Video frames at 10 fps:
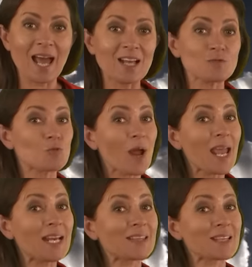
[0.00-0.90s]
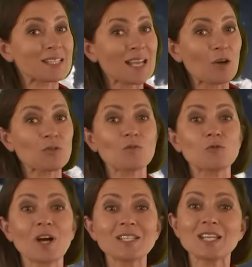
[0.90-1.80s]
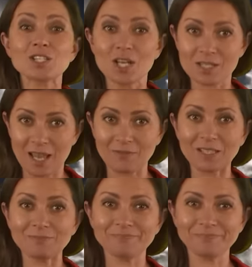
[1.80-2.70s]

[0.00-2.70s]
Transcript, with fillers: as rain in the south on Friday turns heavy.